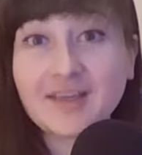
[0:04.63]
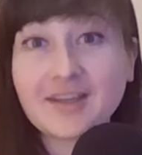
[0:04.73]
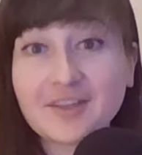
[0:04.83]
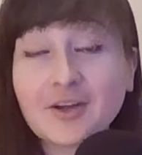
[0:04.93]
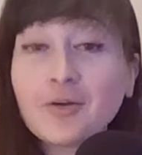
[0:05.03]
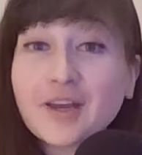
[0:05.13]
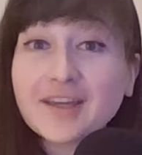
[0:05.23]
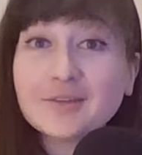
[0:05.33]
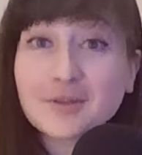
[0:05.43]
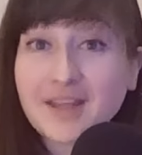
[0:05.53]
I thought,
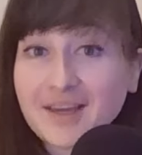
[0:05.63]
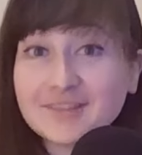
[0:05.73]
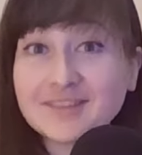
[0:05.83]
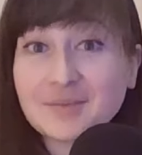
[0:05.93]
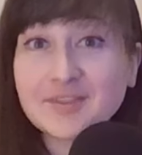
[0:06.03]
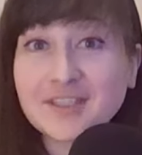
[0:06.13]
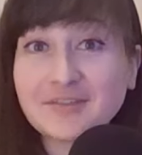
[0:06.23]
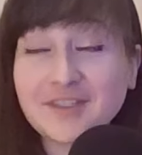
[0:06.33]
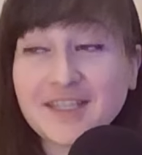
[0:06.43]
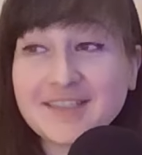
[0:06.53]
okay, well, that seems like a
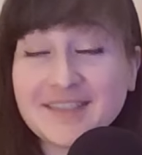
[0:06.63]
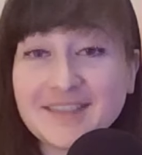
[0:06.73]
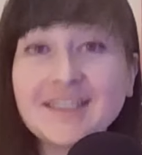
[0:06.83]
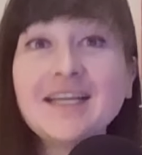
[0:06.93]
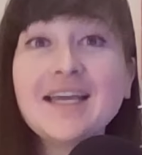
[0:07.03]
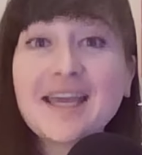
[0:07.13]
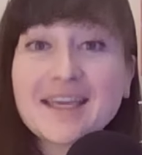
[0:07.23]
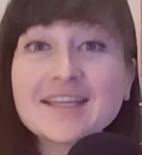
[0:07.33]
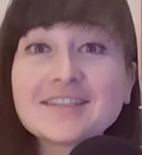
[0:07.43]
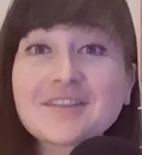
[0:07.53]
fun idea.
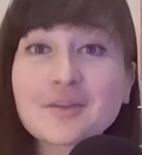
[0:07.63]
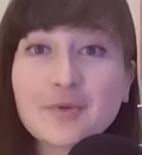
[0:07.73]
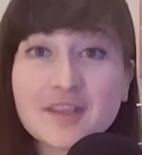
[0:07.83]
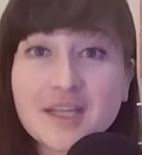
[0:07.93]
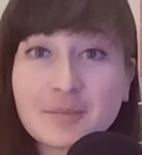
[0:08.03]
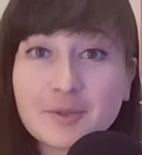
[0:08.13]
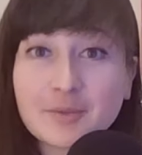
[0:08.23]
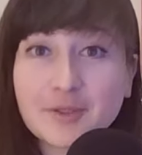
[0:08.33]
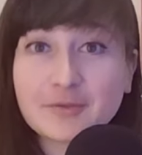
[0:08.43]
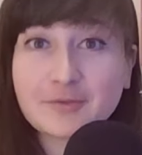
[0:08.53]
And the way that I
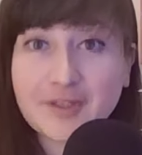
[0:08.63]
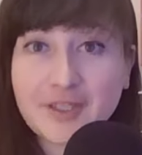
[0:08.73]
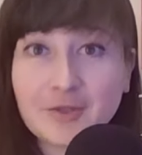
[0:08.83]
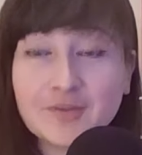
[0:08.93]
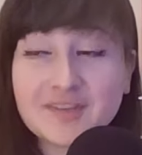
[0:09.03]
prepare for videos is